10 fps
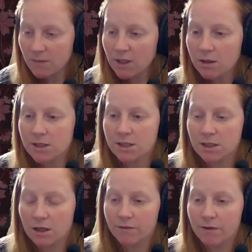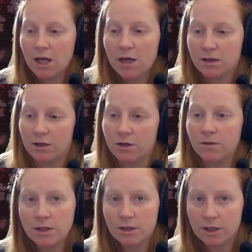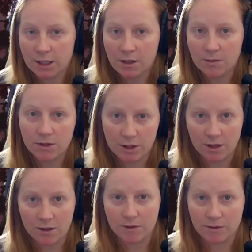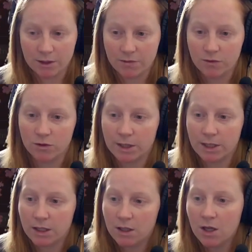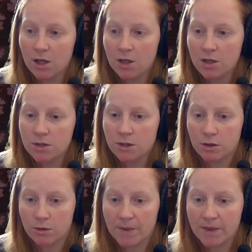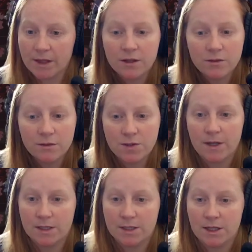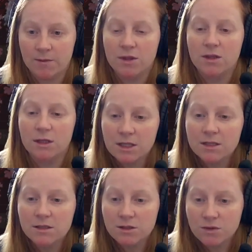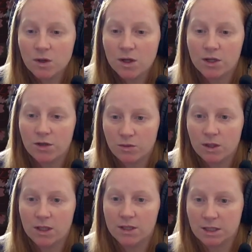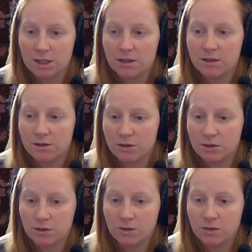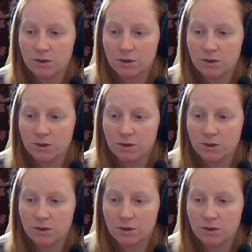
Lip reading: stuff that are really good at keeping track of everything for me. So then the response type. This is what you want it to,